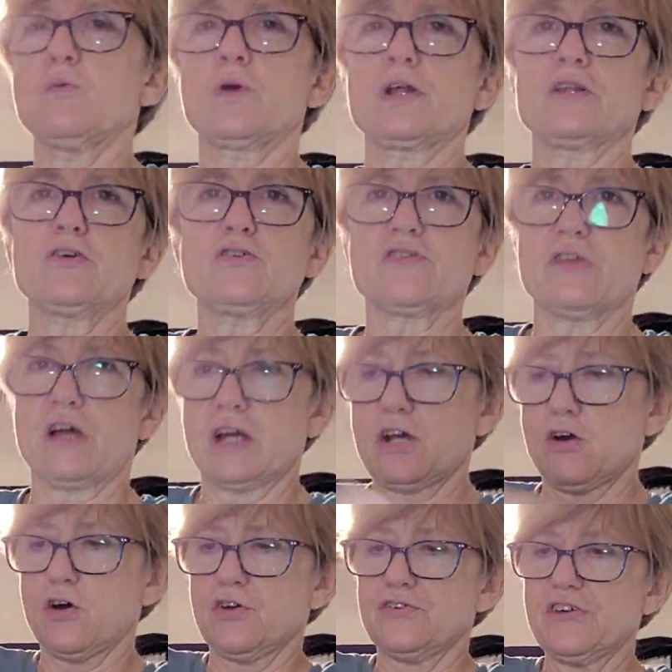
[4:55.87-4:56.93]
what it looks like
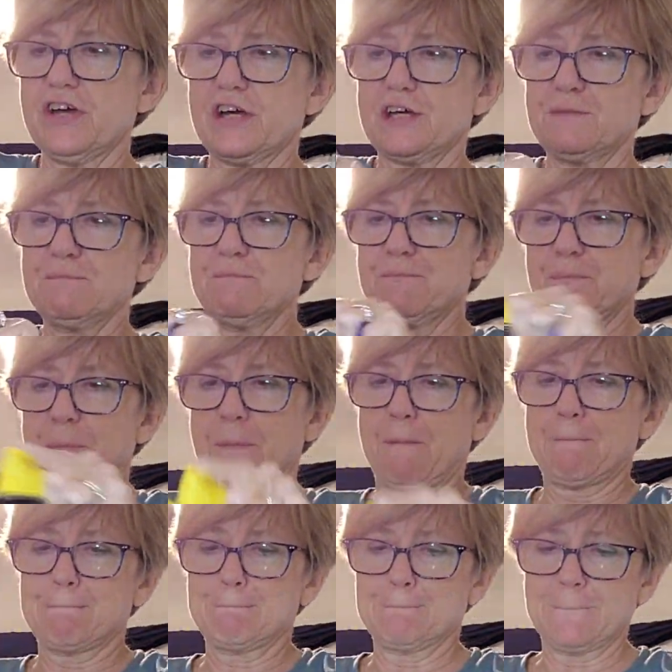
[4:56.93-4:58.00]
all done.
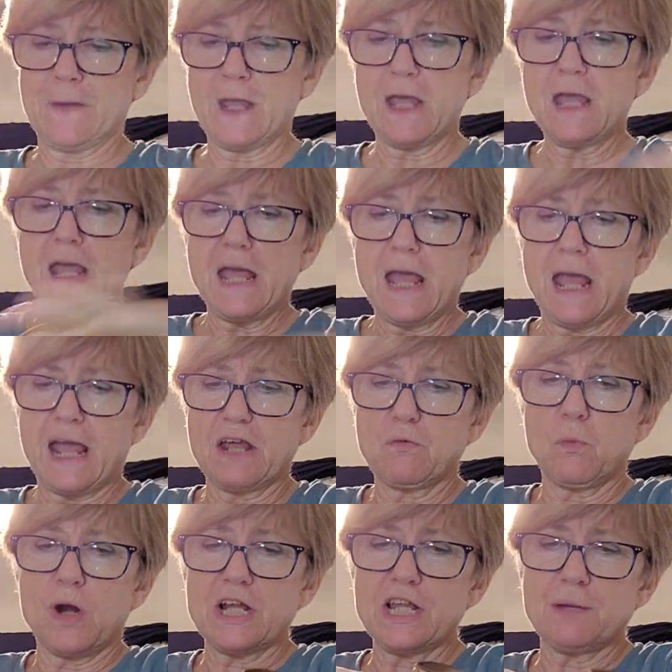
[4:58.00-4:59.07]

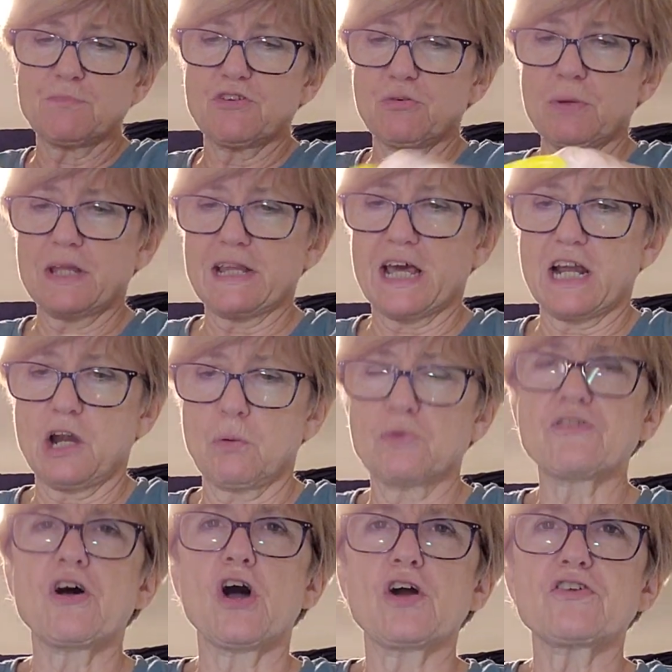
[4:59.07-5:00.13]
And while I'm doing that, I will
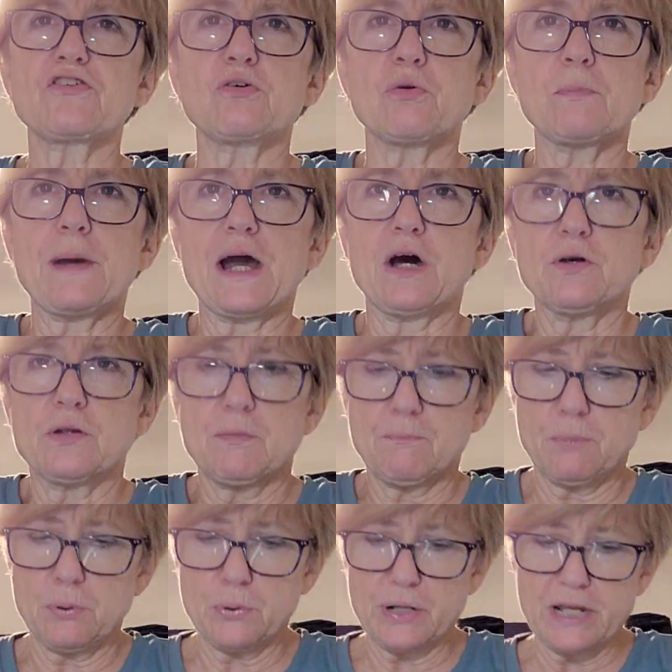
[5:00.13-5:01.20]
talk to you about
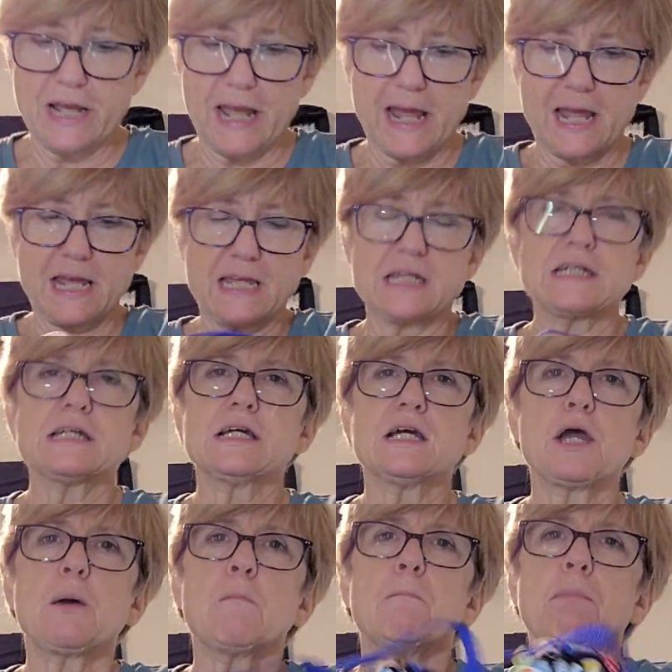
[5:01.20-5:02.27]
putting a
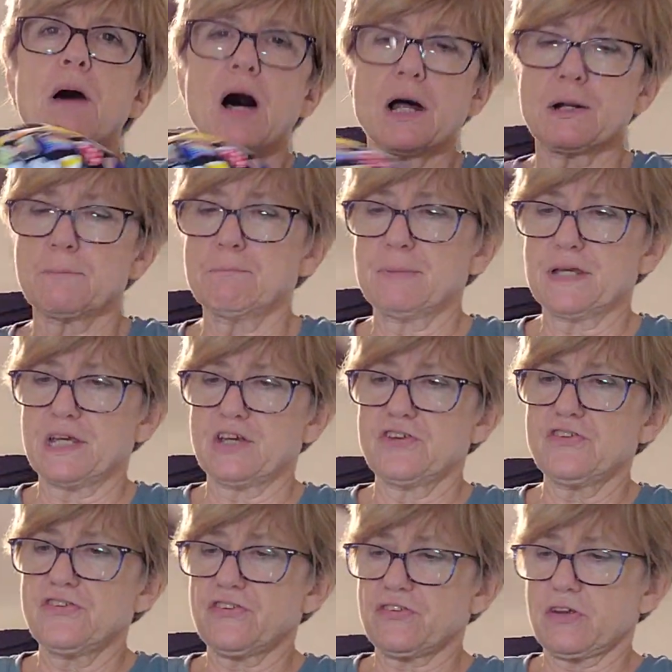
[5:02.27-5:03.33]
bottom
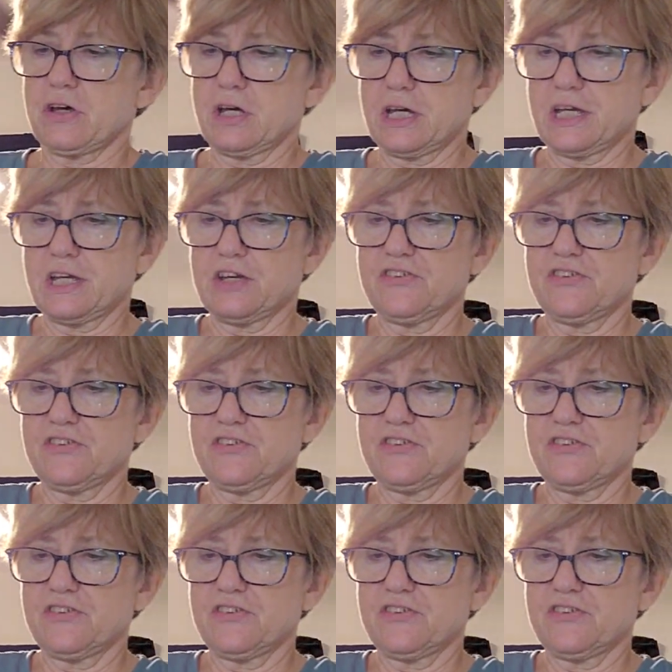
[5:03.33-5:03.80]
piece, a